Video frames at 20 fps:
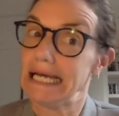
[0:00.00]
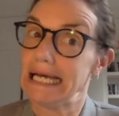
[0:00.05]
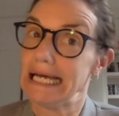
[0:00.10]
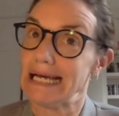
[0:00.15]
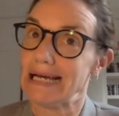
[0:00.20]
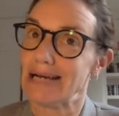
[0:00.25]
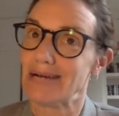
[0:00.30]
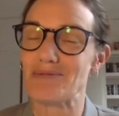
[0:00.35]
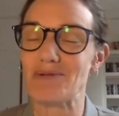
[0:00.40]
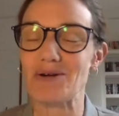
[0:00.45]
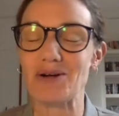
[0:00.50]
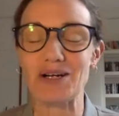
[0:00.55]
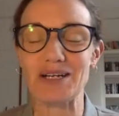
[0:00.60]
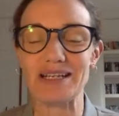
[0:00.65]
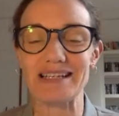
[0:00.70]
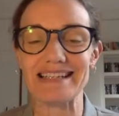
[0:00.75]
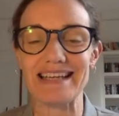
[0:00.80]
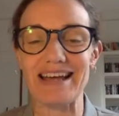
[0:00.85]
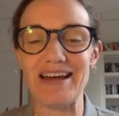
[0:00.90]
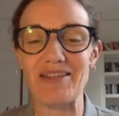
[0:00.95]
and we're going
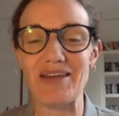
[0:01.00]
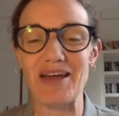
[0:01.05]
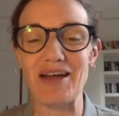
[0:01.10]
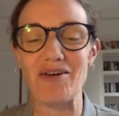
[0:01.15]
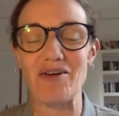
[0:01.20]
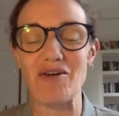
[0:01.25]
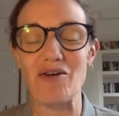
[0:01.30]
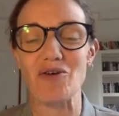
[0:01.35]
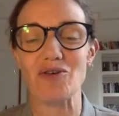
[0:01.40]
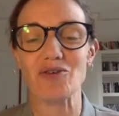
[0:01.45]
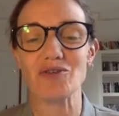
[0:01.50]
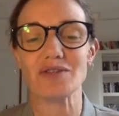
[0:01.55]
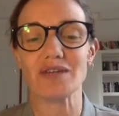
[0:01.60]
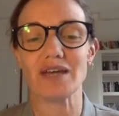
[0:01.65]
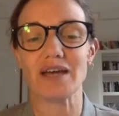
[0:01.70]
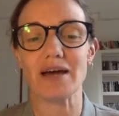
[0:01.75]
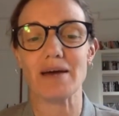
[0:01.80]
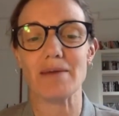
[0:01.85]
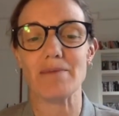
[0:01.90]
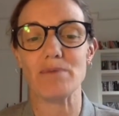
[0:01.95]
to see how that goes,
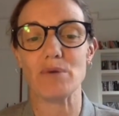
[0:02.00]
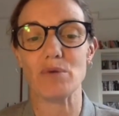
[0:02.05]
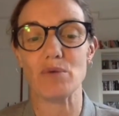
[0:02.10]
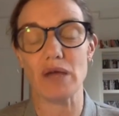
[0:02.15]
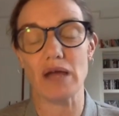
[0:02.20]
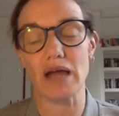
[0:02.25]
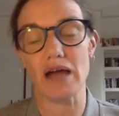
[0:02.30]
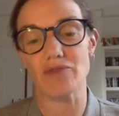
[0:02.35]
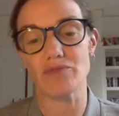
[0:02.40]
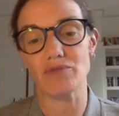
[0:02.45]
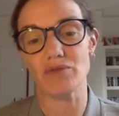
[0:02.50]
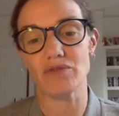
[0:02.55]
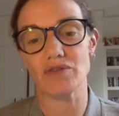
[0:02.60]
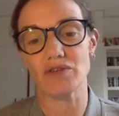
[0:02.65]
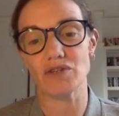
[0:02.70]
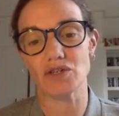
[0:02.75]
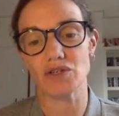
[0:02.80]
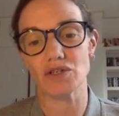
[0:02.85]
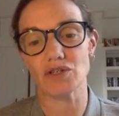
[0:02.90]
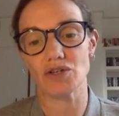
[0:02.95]
but we have
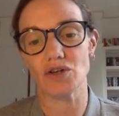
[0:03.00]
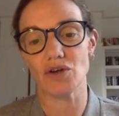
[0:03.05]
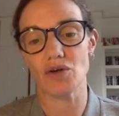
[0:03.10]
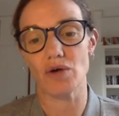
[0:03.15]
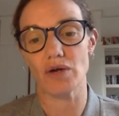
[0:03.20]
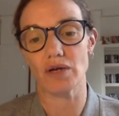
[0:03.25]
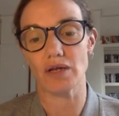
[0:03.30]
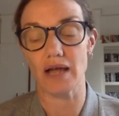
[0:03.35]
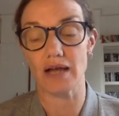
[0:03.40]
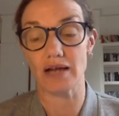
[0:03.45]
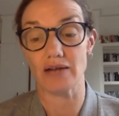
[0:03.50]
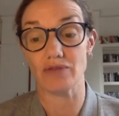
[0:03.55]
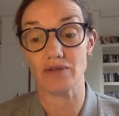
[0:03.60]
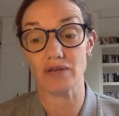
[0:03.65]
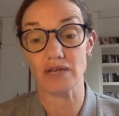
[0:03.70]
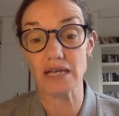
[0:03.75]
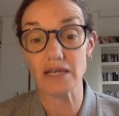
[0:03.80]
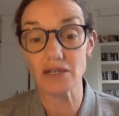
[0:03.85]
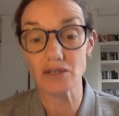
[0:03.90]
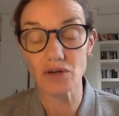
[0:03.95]
provision to go online if we
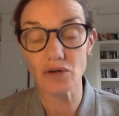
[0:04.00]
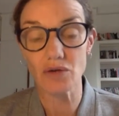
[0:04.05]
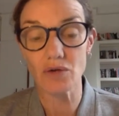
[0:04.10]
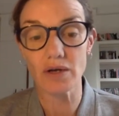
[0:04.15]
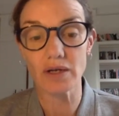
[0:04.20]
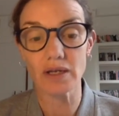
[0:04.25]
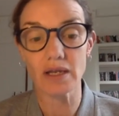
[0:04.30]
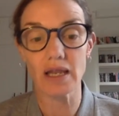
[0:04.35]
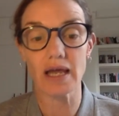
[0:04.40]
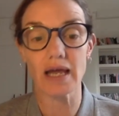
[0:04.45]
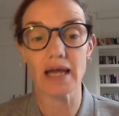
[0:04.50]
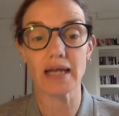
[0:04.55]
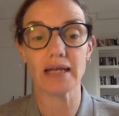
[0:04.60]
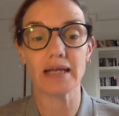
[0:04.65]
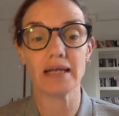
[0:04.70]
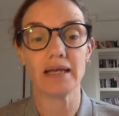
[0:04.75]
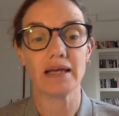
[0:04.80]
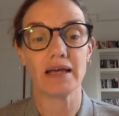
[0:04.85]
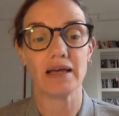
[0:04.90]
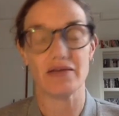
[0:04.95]
need to go online,
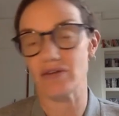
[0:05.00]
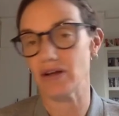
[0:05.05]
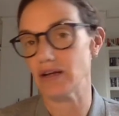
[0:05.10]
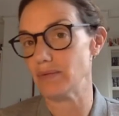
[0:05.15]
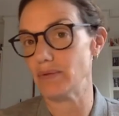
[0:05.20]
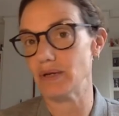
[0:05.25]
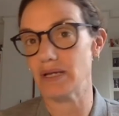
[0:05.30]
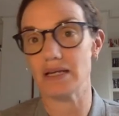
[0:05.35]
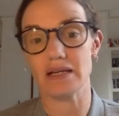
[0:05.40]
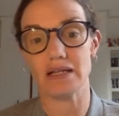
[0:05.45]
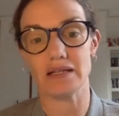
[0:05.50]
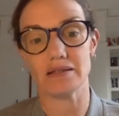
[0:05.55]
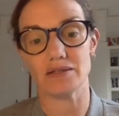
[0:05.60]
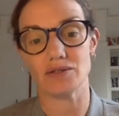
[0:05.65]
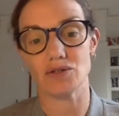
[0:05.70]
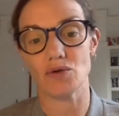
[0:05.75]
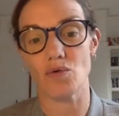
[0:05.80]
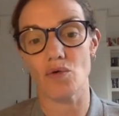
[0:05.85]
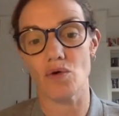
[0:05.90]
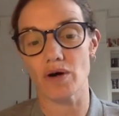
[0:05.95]
if anybody needs
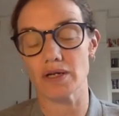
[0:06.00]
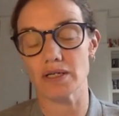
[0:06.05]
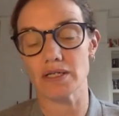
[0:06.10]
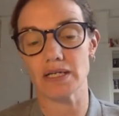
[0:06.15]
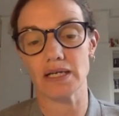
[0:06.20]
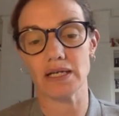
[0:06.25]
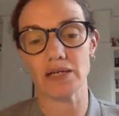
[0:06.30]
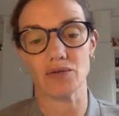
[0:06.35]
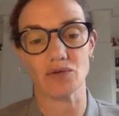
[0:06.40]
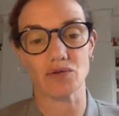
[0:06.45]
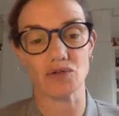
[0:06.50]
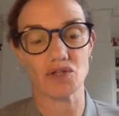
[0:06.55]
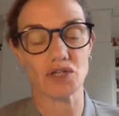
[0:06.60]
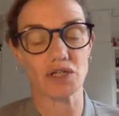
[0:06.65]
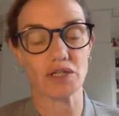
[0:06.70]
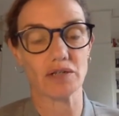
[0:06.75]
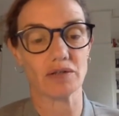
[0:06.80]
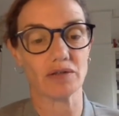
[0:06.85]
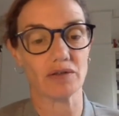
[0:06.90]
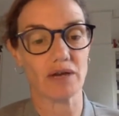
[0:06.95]
to quarantine or
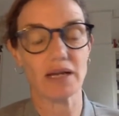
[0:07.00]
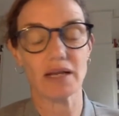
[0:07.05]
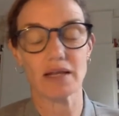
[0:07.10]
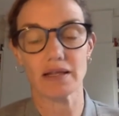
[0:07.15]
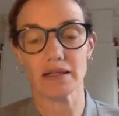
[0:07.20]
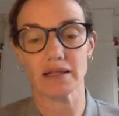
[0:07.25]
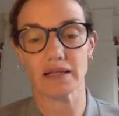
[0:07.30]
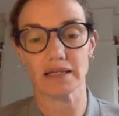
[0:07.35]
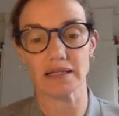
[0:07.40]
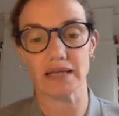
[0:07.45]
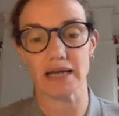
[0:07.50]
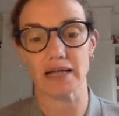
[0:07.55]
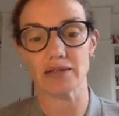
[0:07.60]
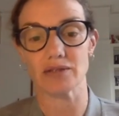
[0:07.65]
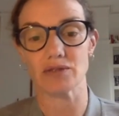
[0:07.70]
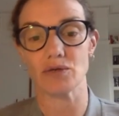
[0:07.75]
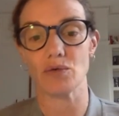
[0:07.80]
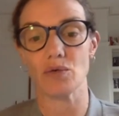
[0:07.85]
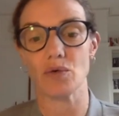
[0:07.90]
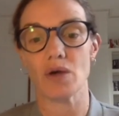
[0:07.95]
shield or anything like that.
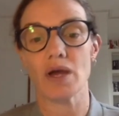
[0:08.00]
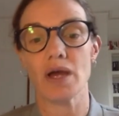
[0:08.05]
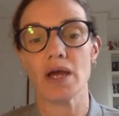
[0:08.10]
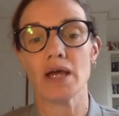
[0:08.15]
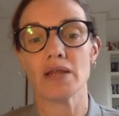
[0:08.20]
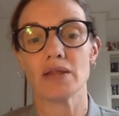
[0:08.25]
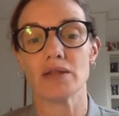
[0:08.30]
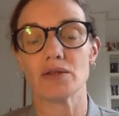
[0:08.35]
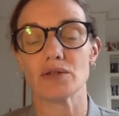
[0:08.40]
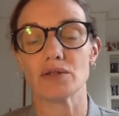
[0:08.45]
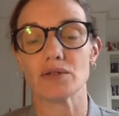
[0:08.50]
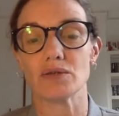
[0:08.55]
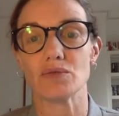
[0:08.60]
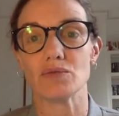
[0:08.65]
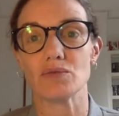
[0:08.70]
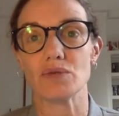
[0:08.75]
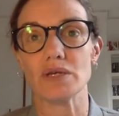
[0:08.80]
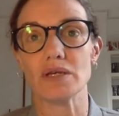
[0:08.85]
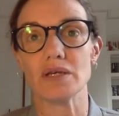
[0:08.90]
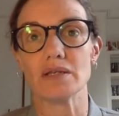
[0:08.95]
So there's a
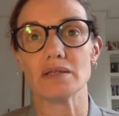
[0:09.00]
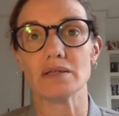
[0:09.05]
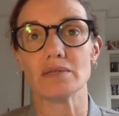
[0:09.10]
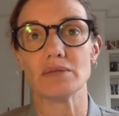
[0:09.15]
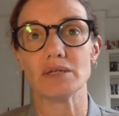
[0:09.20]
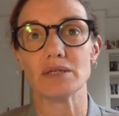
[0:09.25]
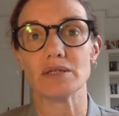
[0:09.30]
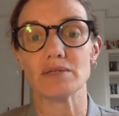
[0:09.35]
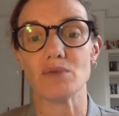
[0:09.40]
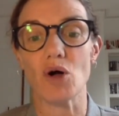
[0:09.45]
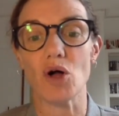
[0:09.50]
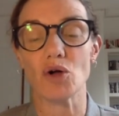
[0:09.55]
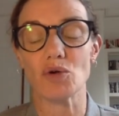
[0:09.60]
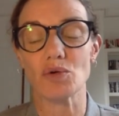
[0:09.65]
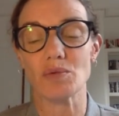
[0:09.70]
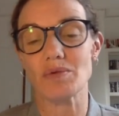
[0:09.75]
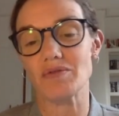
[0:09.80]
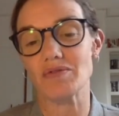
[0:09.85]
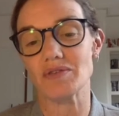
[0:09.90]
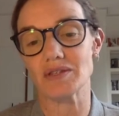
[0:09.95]
reasonably small
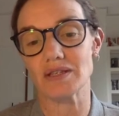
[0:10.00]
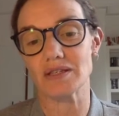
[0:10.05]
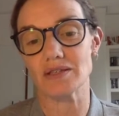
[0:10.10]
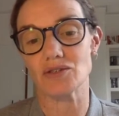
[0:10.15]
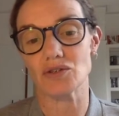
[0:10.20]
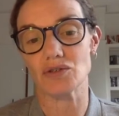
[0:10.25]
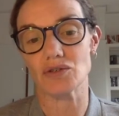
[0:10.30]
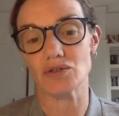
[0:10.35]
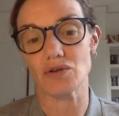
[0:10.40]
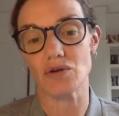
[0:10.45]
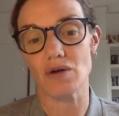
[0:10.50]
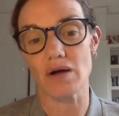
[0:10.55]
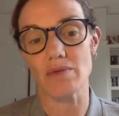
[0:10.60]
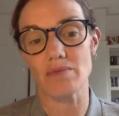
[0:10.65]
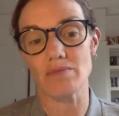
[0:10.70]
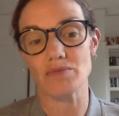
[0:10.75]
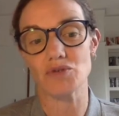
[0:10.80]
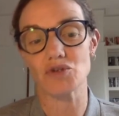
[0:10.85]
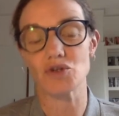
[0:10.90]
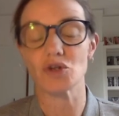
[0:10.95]
group of us this year, so
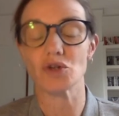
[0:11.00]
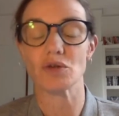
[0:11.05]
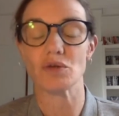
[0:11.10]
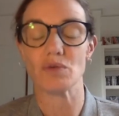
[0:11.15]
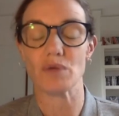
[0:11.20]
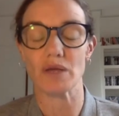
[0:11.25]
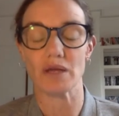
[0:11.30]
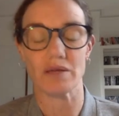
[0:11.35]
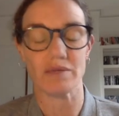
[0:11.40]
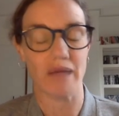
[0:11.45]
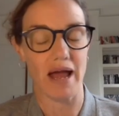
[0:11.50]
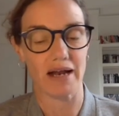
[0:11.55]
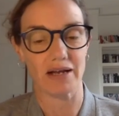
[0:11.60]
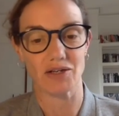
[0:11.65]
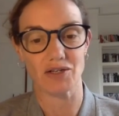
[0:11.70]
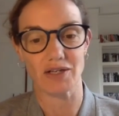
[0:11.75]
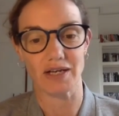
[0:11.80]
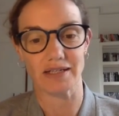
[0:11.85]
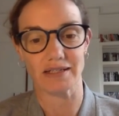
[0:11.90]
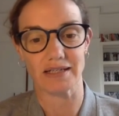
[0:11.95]
I'm sure that we can
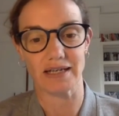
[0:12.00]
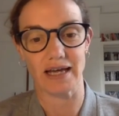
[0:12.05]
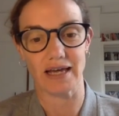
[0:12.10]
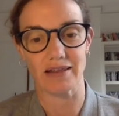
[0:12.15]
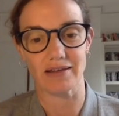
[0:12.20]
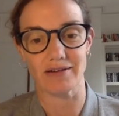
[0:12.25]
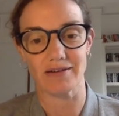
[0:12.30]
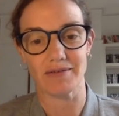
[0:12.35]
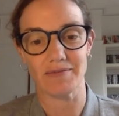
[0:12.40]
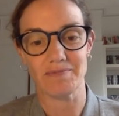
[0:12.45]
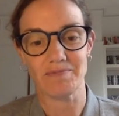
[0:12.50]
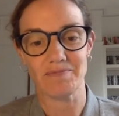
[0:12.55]
manage that together.